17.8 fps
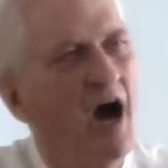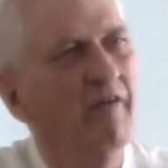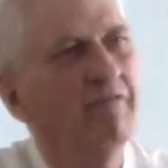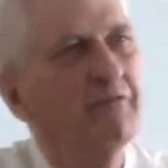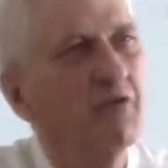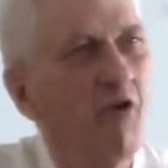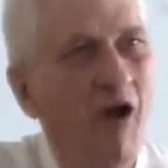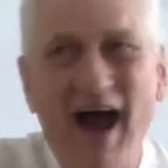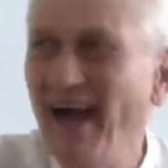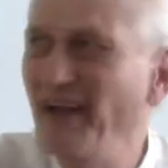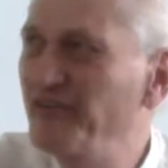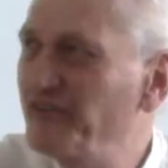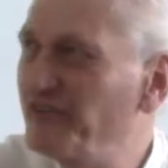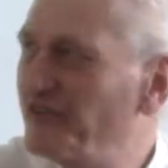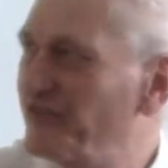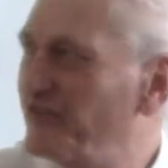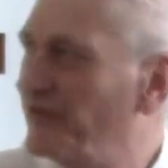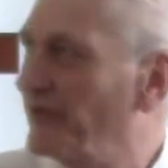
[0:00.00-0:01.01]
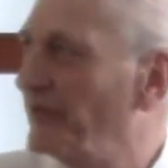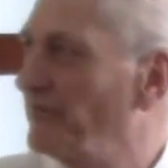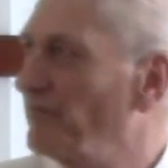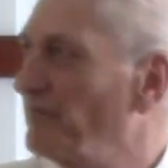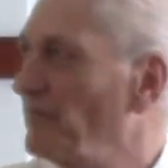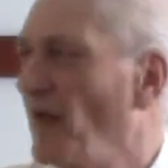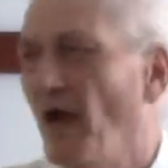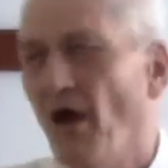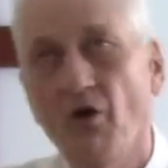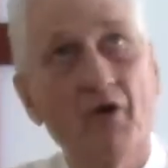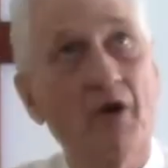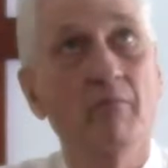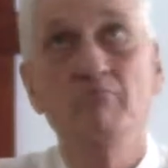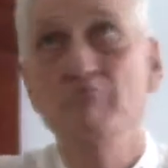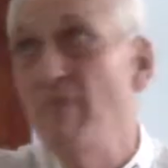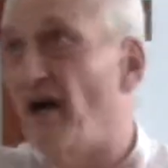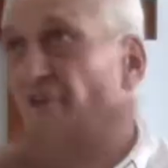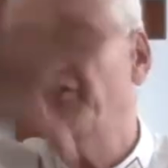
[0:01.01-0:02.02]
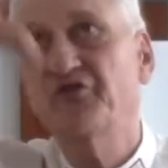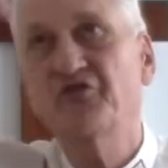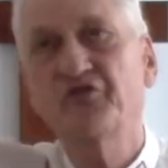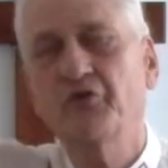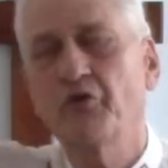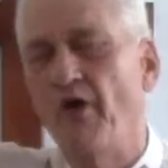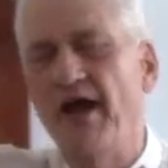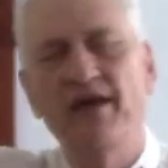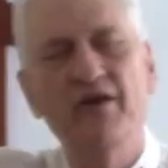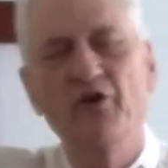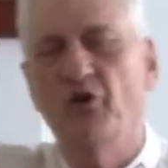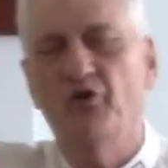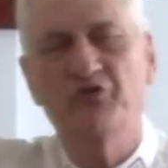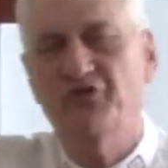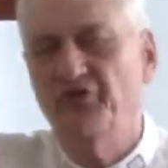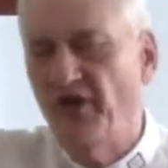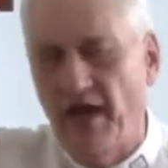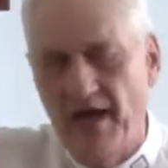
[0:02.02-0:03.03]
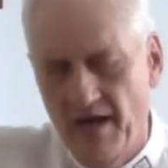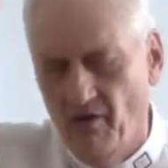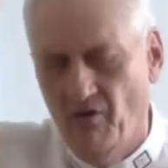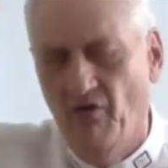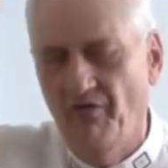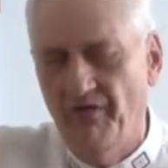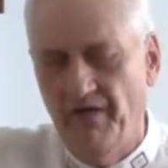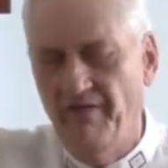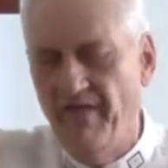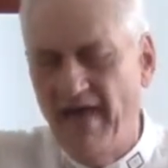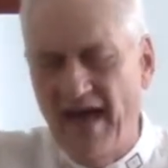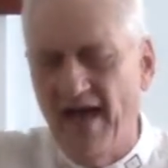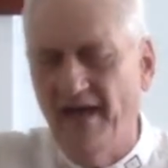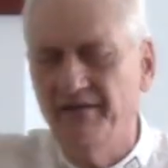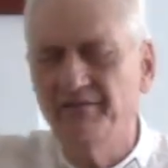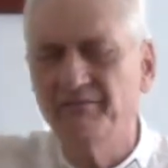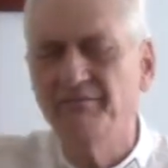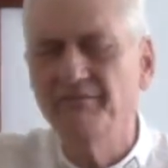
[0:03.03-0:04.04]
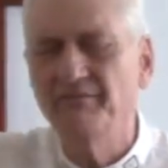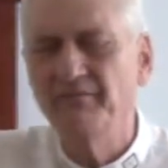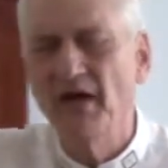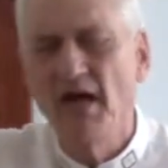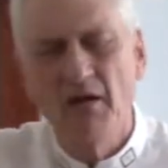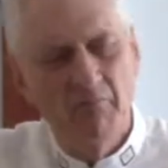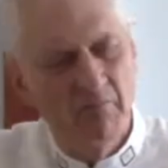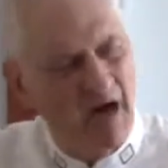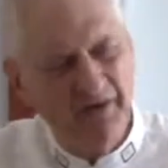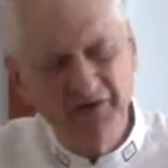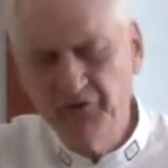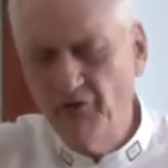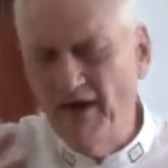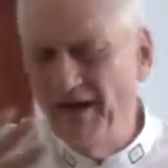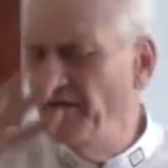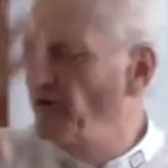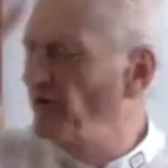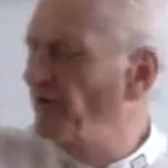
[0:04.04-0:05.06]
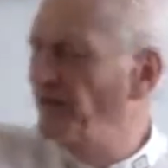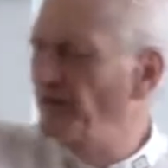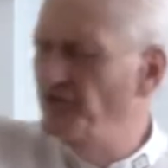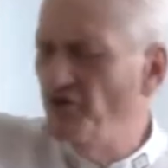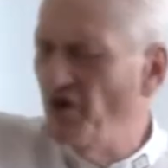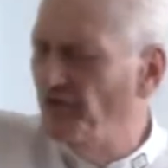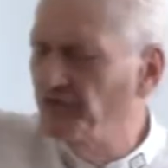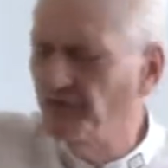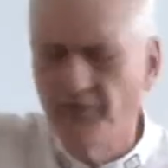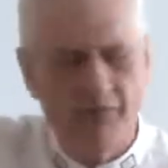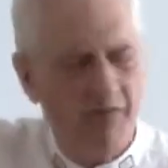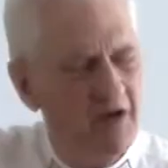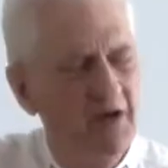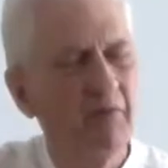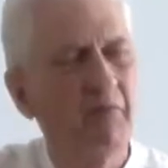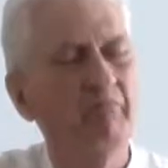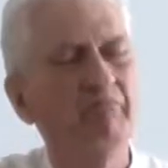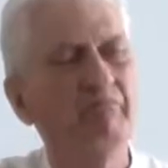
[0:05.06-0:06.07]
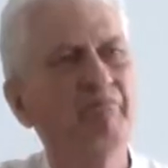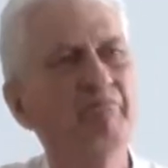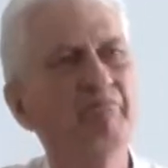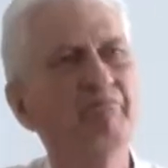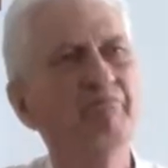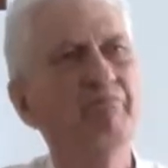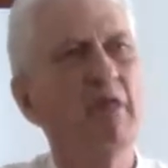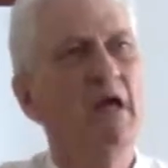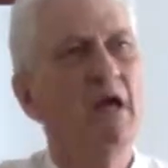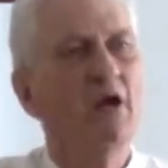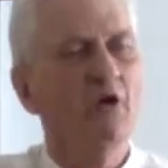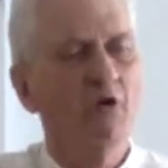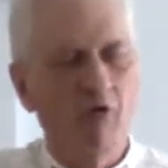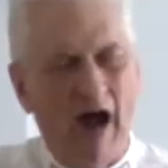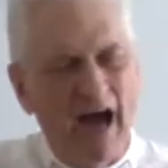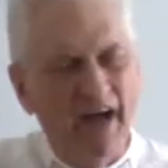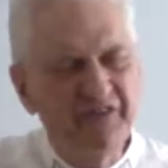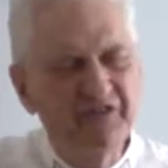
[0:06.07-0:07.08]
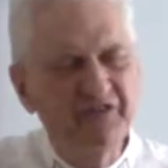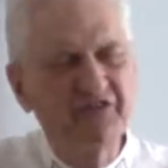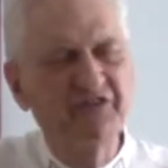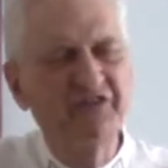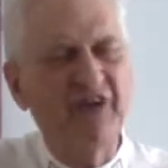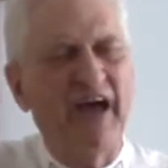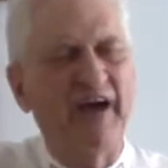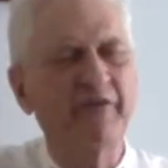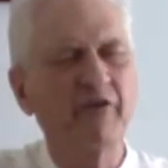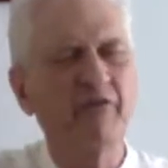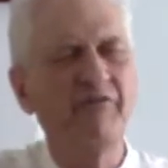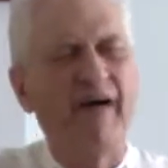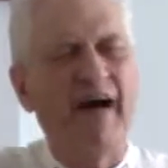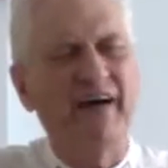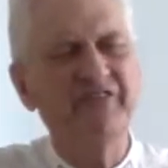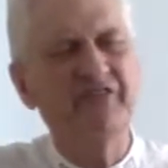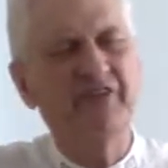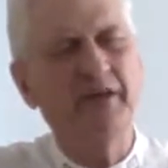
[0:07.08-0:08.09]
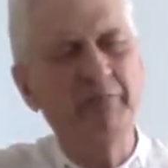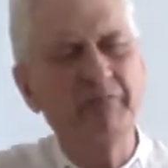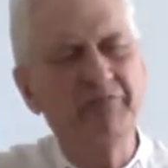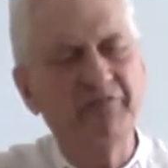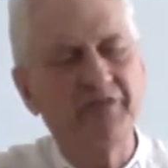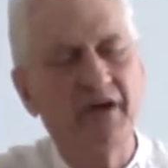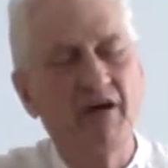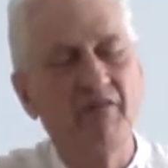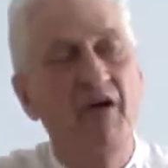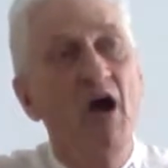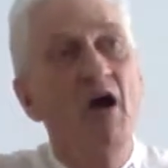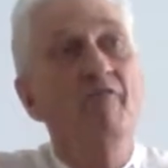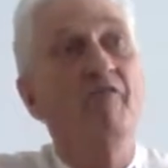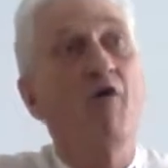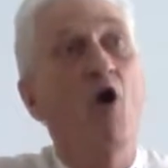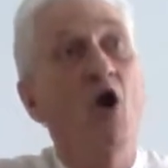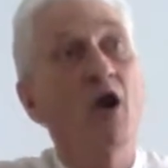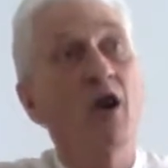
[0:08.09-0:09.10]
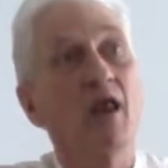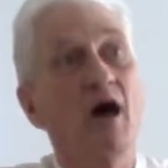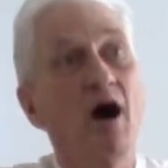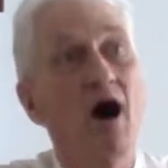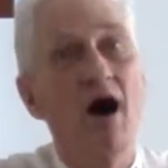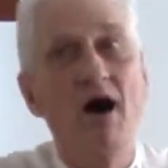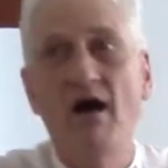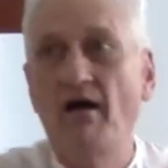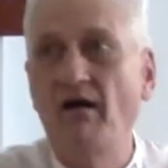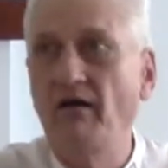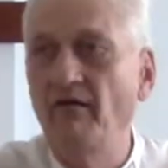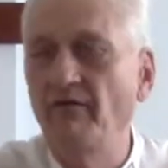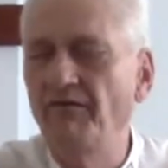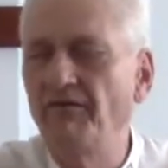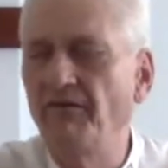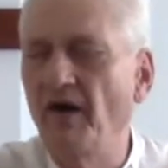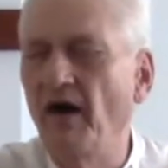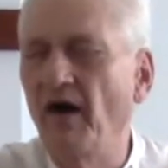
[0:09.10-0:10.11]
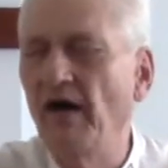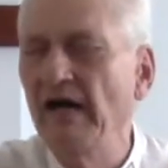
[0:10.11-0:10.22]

of Christ on a much grander scale than that. Much grander than just freedom. Christ sacrificed himself for love.